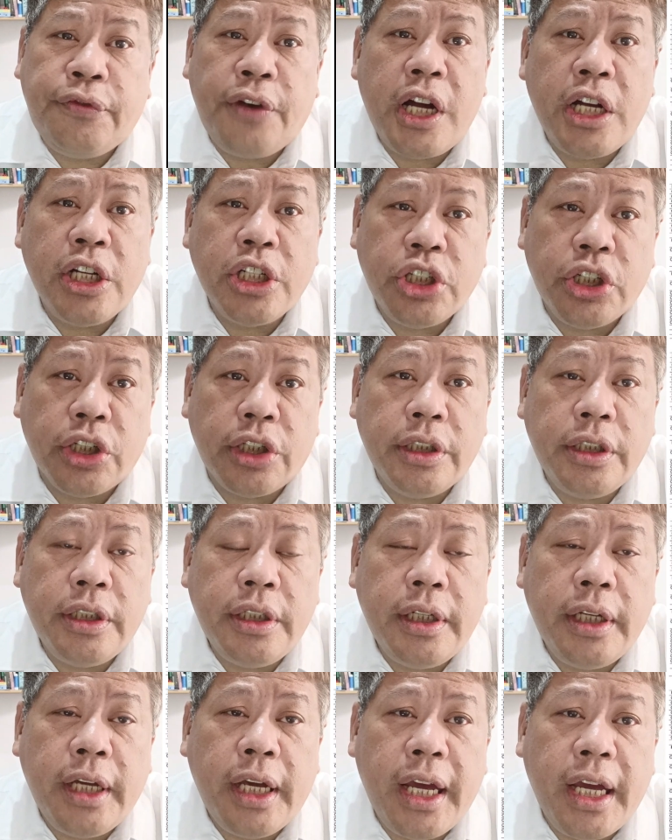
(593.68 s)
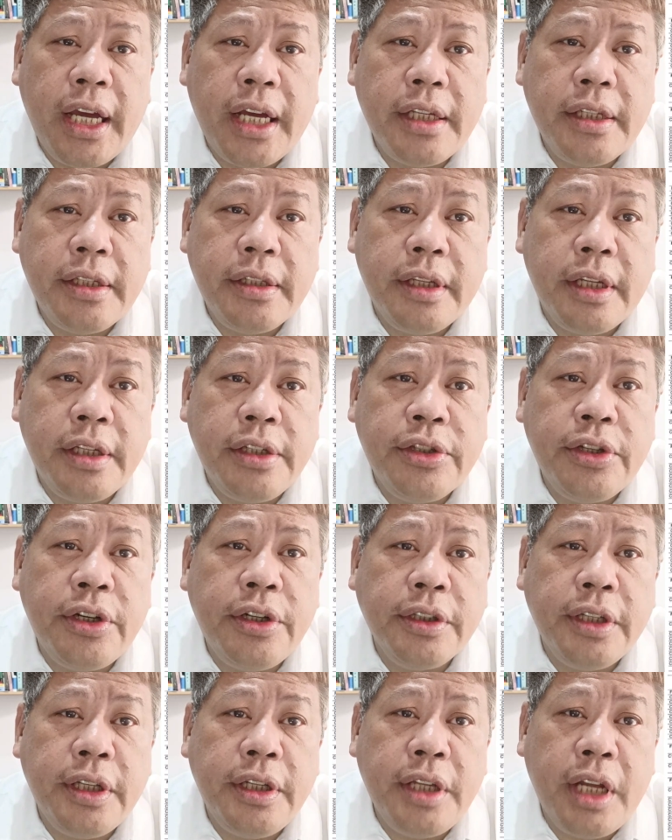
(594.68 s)
function has a
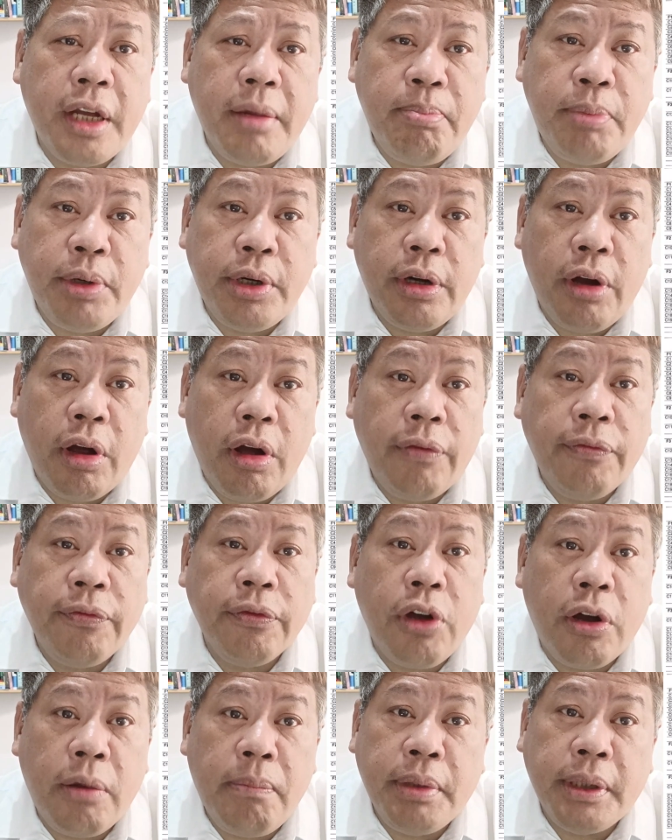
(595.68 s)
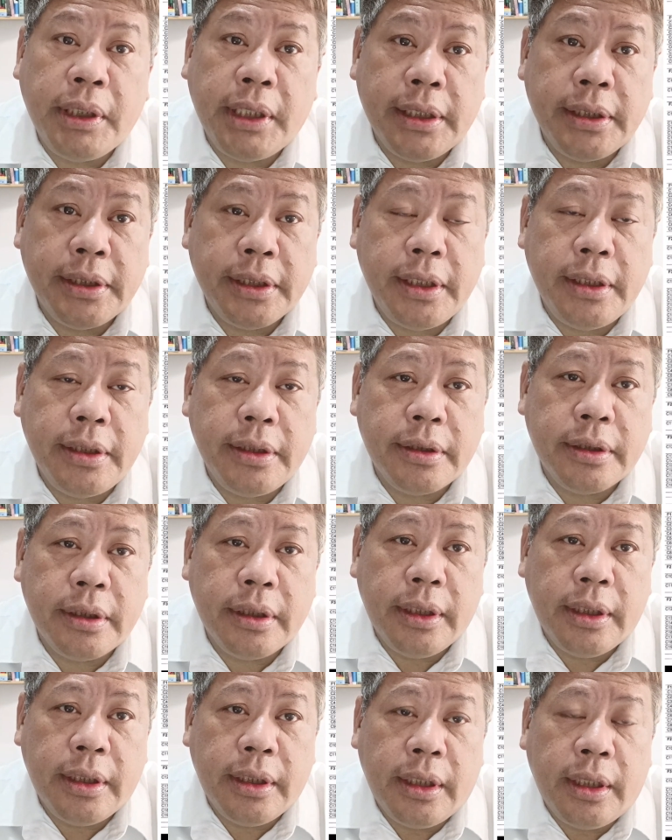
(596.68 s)
certain number of competencies.
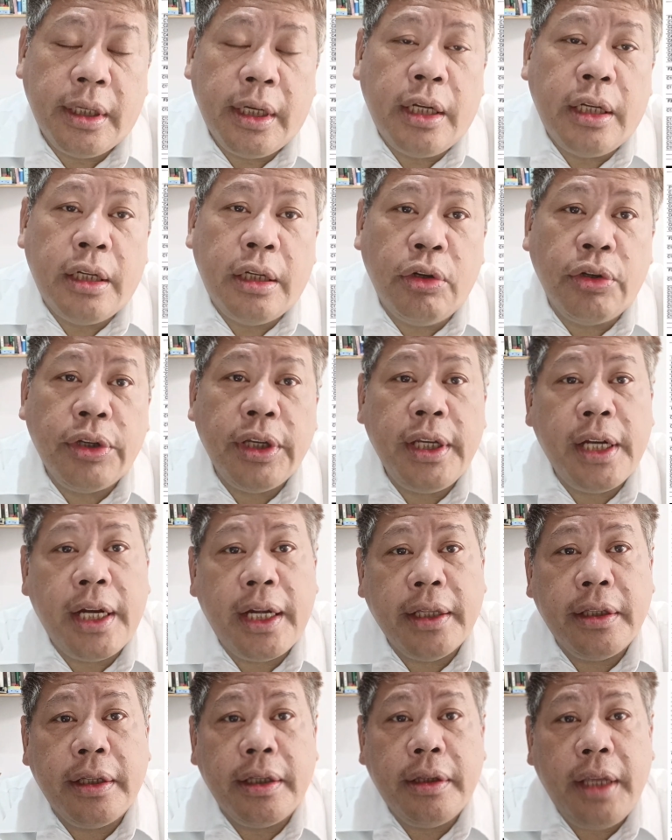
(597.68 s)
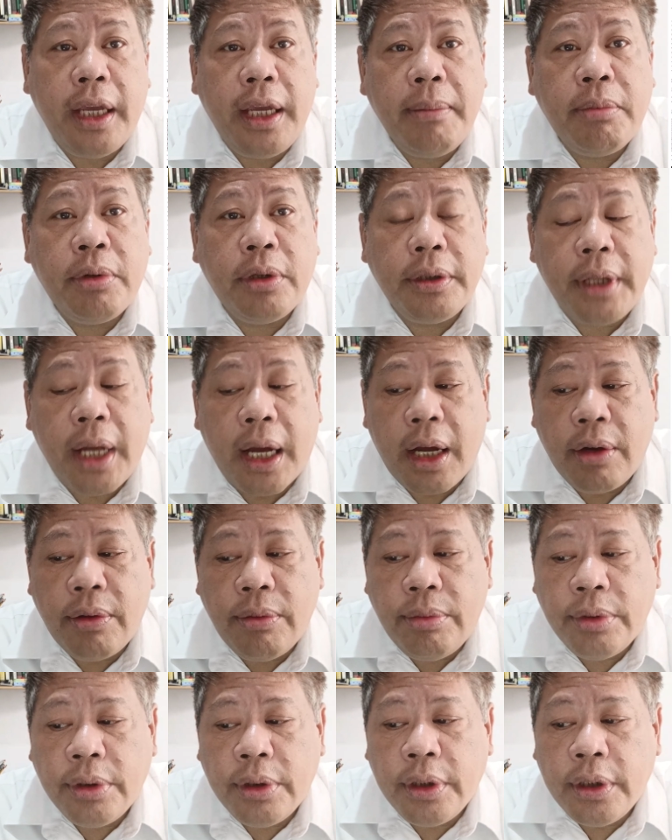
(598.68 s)
Looking at the table
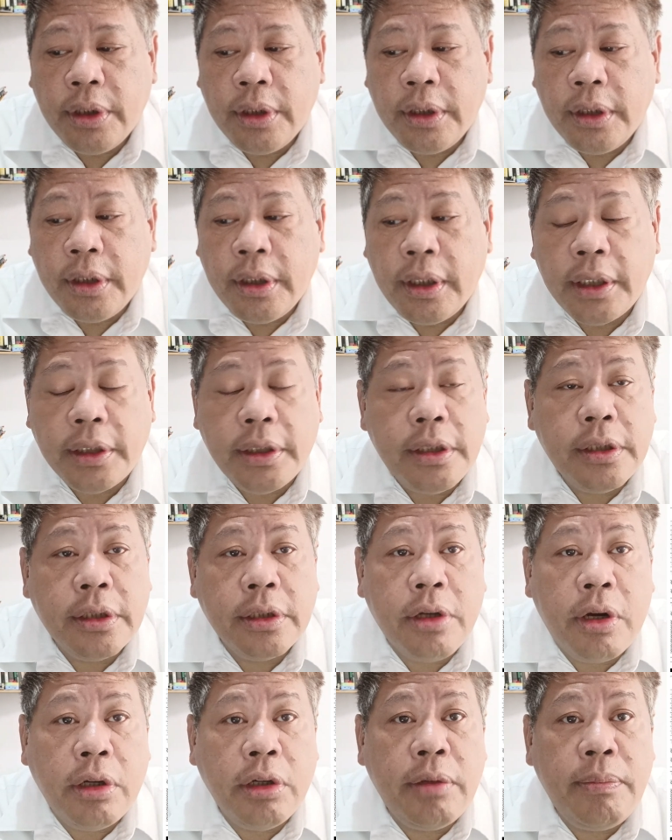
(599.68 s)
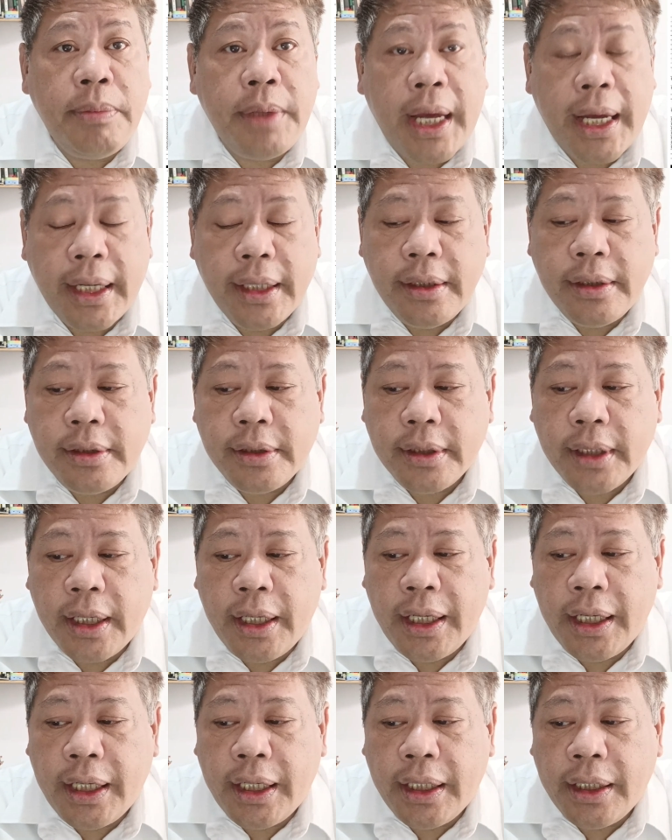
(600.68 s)
now, it is columnized,
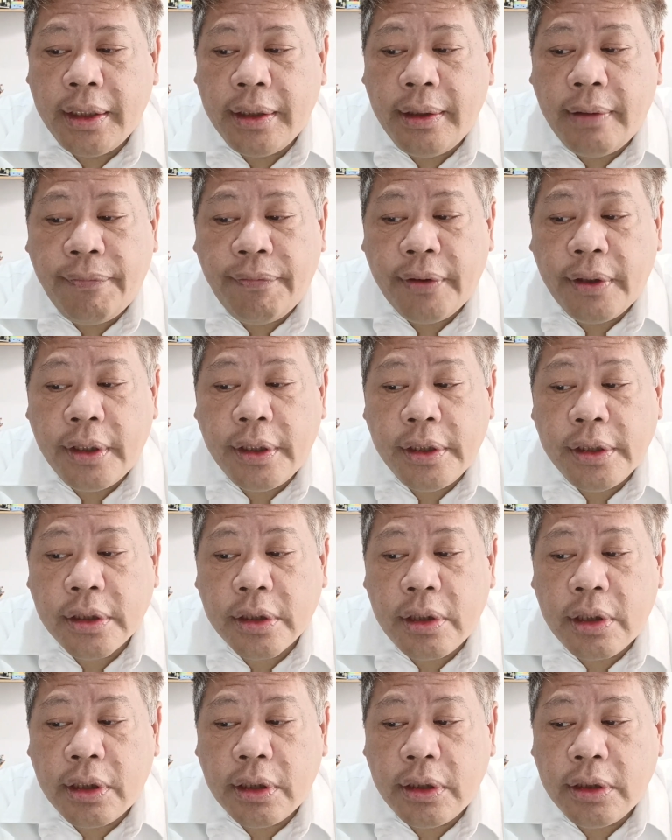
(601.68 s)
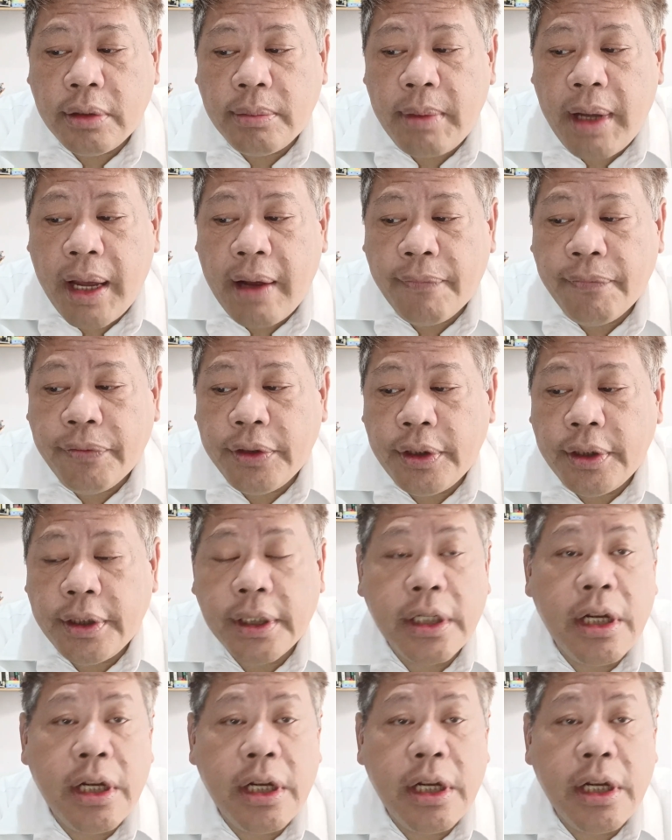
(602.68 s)
and the first column after the